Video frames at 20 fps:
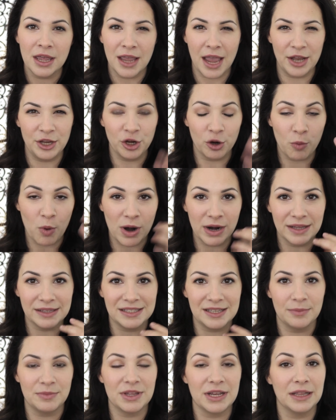and you're wanting
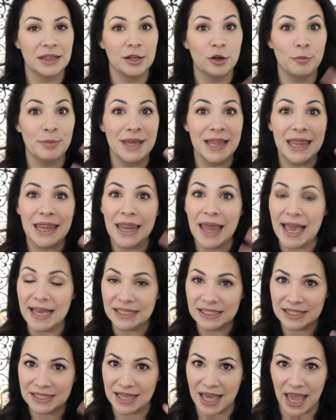something a little bit
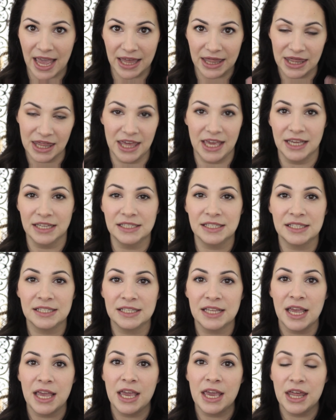less than
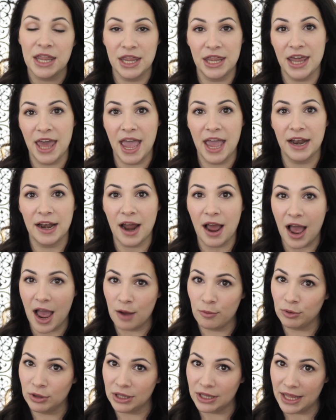this, then
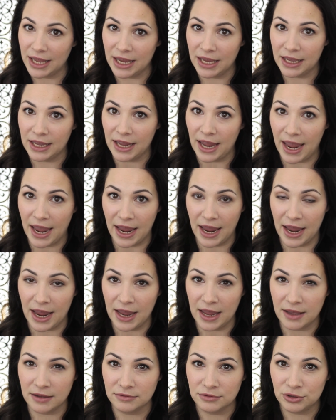I will link
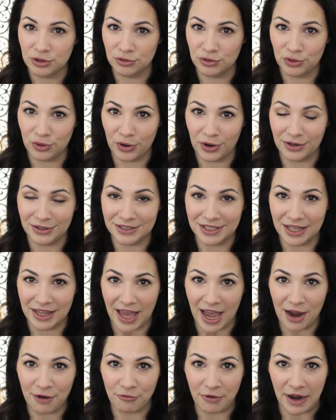a tutorial to
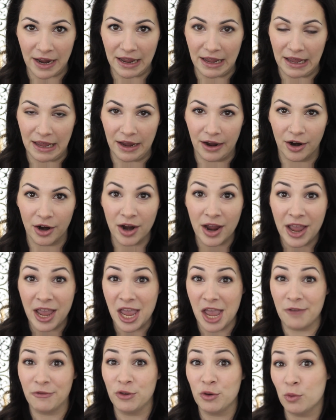that right here.
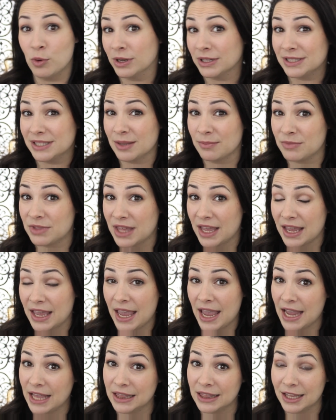If you want
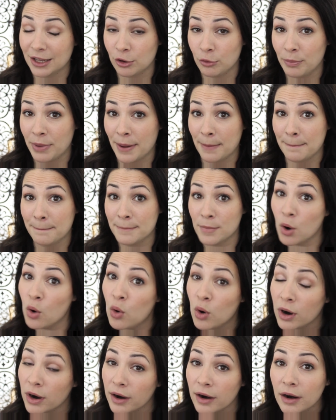something a little bit
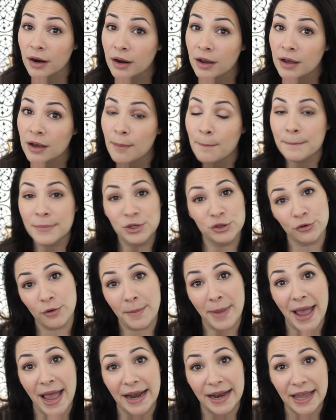more
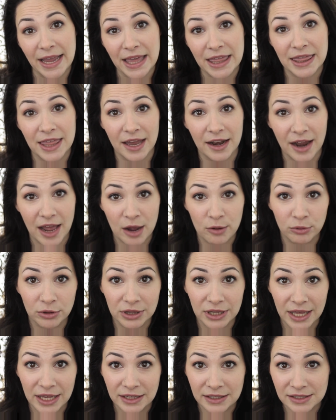dramatic, then I will
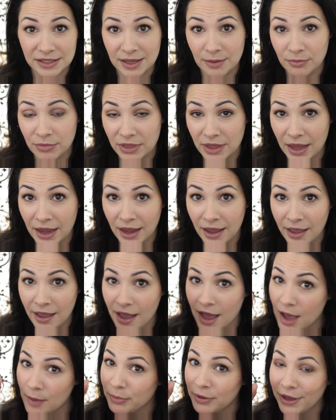link
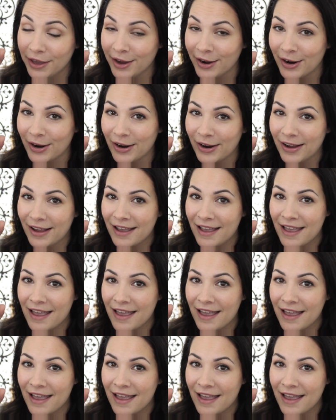something up here.